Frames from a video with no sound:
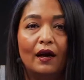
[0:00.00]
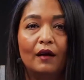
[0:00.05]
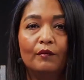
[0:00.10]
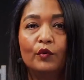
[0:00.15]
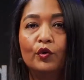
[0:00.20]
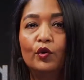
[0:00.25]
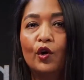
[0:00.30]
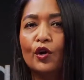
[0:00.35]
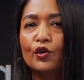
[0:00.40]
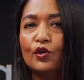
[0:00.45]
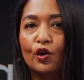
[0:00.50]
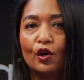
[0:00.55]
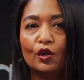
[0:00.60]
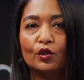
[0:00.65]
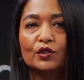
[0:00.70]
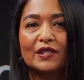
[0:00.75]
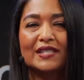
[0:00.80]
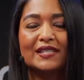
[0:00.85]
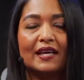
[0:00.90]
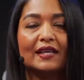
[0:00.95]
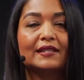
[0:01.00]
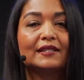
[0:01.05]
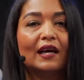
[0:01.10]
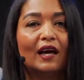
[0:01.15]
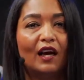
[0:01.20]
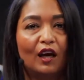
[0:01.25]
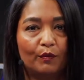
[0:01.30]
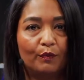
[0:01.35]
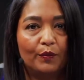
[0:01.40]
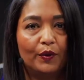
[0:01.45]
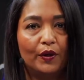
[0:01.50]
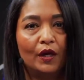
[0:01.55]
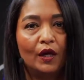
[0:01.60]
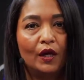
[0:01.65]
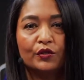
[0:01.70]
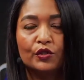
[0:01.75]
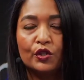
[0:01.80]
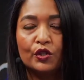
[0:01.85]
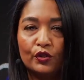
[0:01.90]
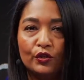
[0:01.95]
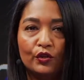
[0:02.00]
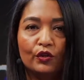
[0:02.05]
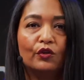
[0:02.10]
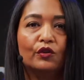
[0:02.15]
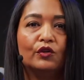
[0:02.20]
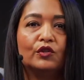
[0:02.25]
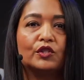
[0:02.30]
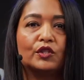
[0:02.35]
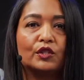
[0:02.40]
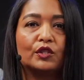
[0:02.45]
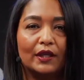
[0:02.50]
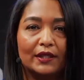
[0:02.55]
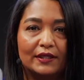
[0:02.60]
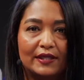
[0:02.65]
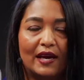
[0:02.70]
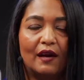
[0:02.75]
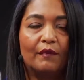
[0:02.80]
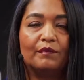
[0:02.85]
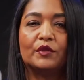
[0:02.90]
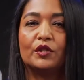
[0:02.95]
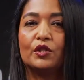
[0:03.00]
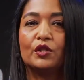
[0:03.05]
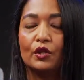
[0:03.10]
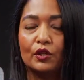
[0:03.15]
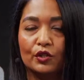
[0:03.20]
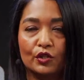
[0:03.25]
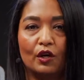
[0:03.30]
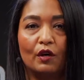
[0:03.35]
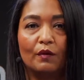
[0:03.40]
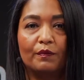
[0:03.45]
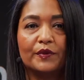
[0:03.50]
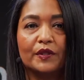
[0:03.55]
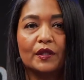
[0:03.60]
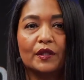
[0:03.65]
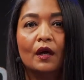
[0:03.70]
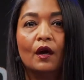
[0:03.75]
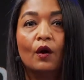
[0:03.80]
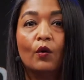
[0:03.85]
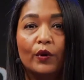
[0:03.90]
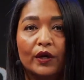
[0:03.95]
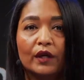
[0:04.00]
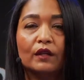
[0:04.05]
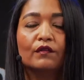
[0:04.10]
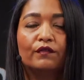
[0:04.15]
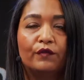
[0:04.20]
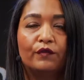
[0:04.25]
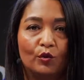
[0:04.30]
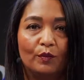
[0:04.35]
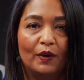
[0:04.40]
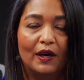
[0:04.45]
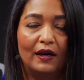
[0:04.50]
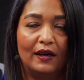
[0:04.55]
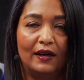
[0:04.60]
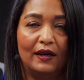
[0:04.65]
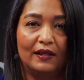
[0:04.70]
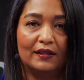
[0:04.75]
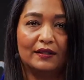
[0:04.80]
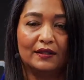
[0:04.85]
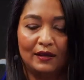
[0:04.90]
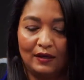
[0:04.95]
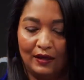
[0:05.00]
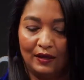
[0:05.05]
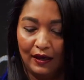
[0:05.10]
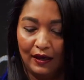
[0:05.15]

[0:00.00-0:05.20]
who are not set up to use, to adapt, to adopt, we're going to fall behind. And